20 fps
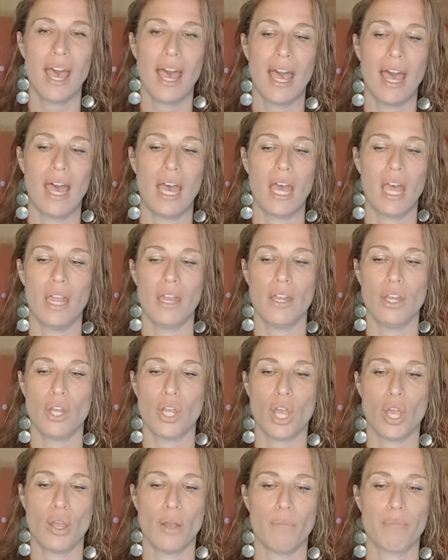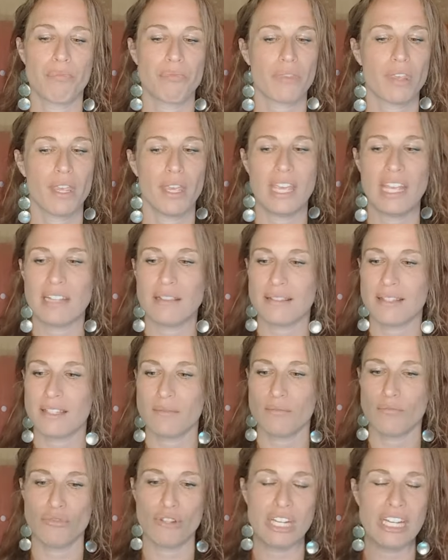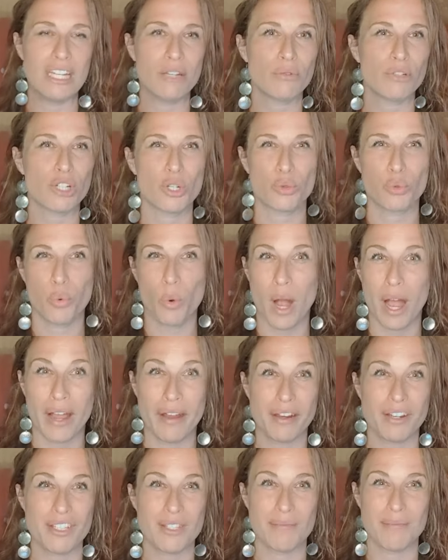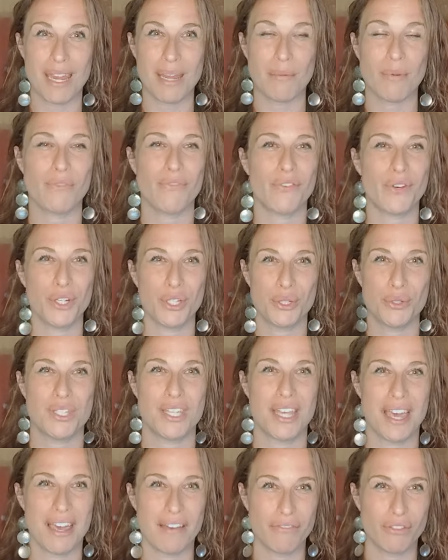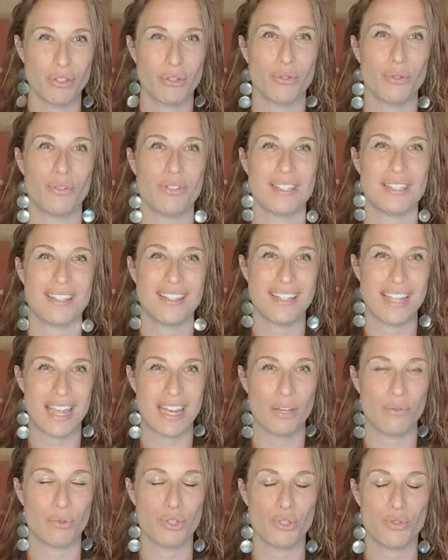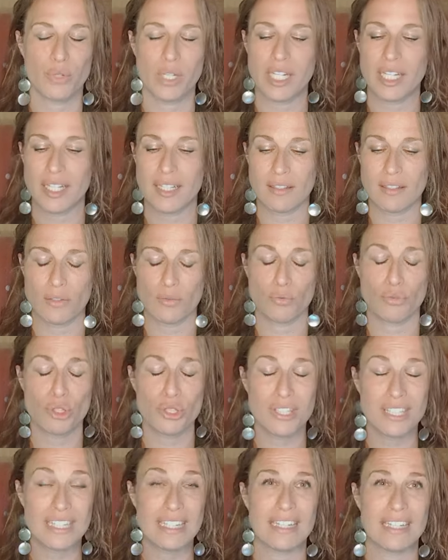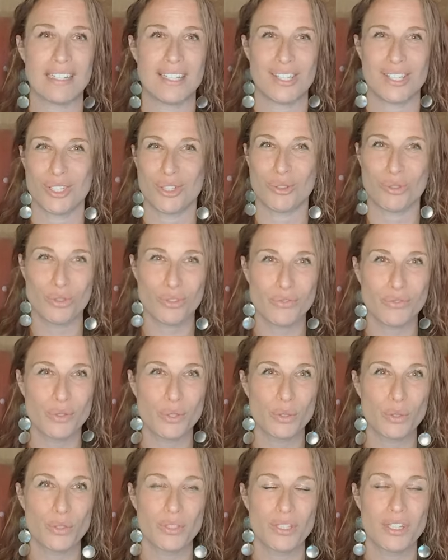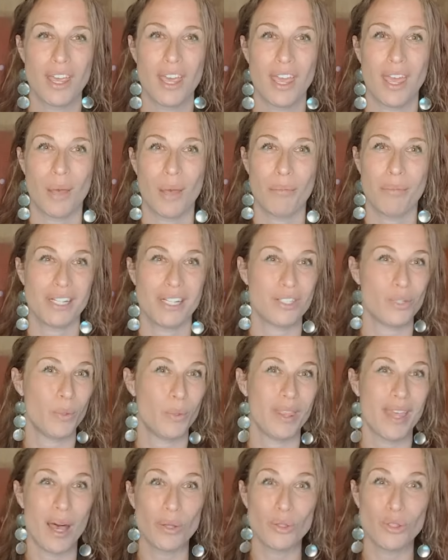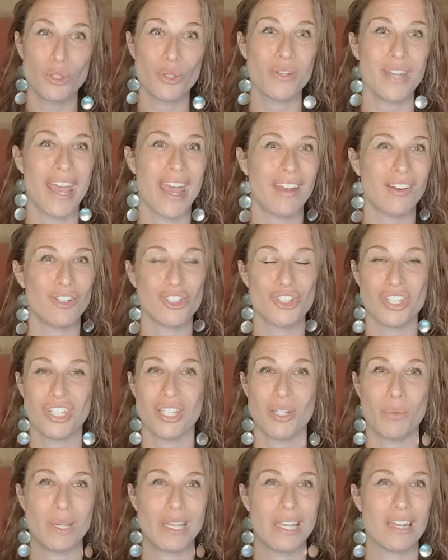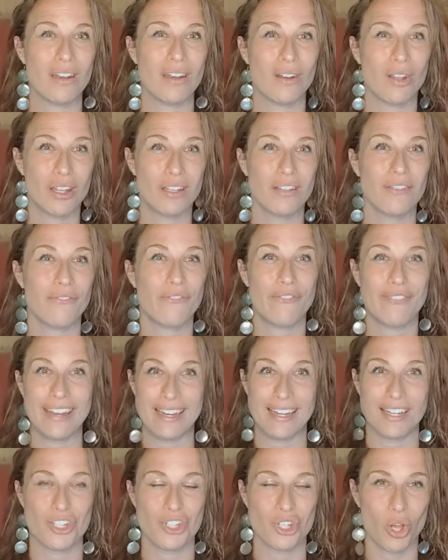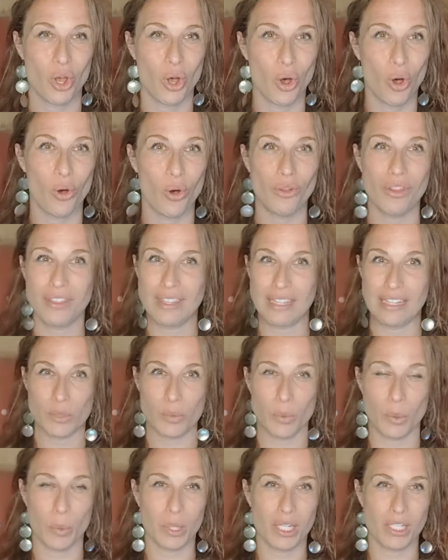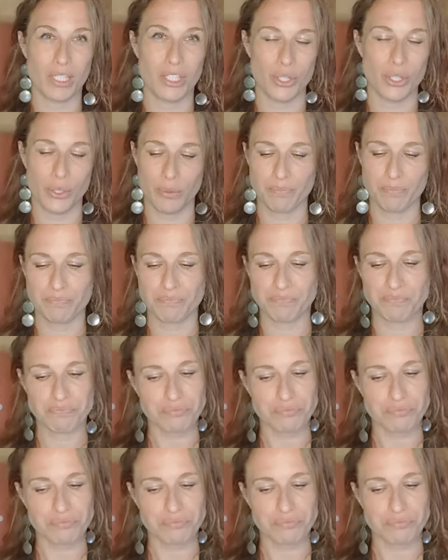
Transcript: And it really requires maybe for you to have good, steady routines, good food, because without good energy, we cannot finish all the things we want to do.